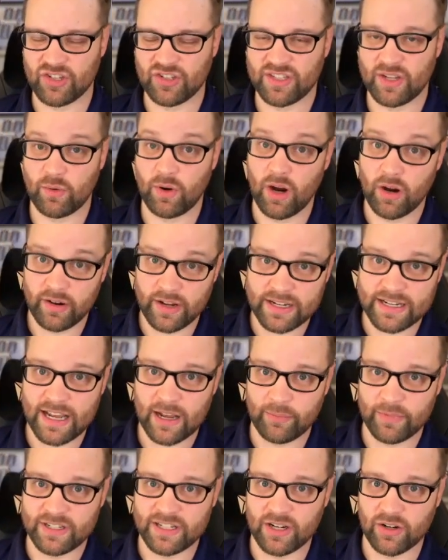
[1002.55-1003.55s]
They were already down
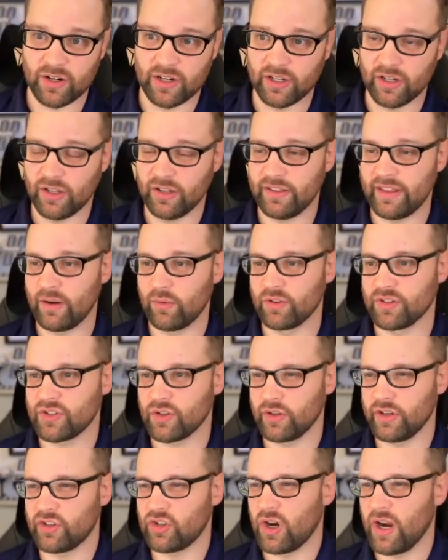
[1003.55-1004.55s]
material. They were sort
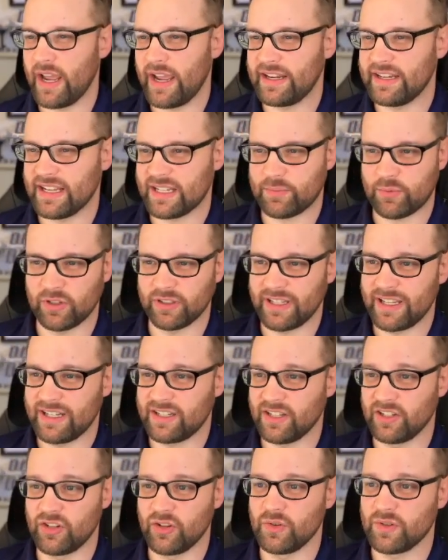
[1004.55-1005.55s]
of trying desperately to
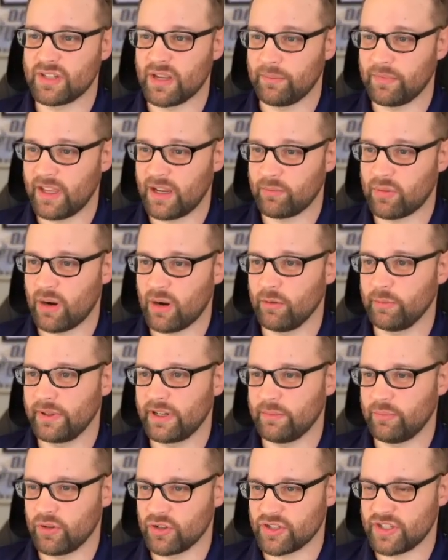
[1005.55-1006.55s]
do something, probably to
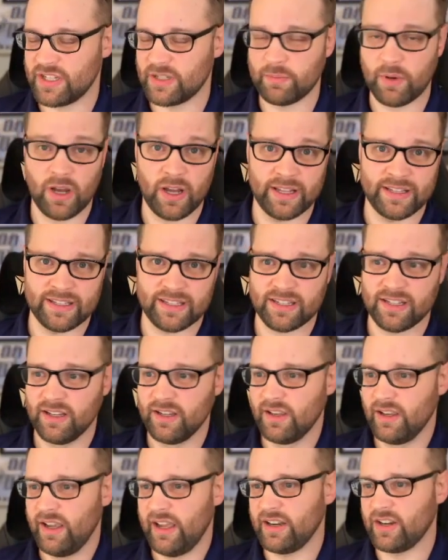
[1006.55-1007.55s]
push these pawns
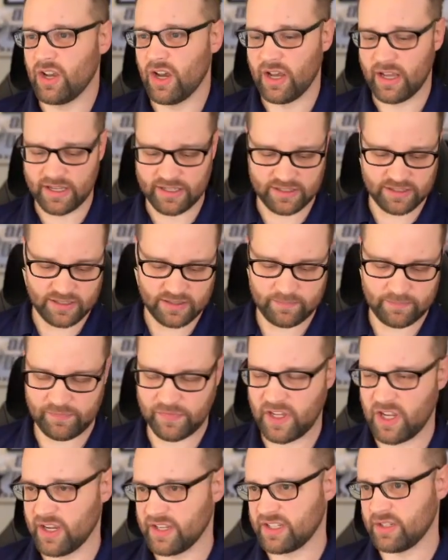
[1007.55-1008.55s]
and cause
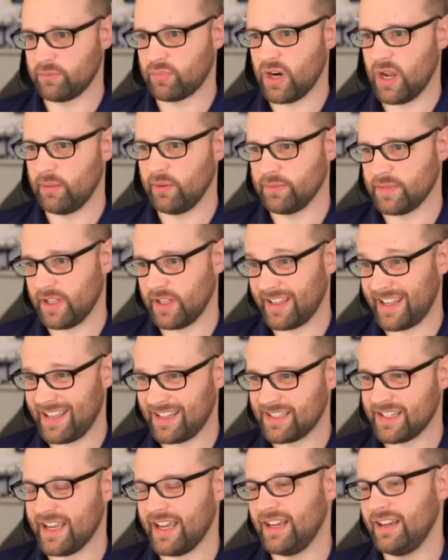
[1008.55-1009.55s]
some problems on the king
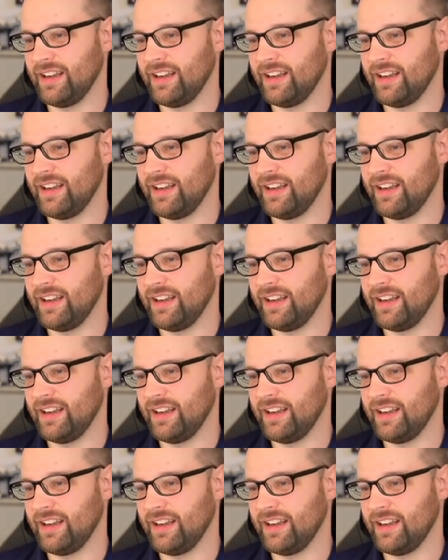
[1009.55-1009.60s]
side,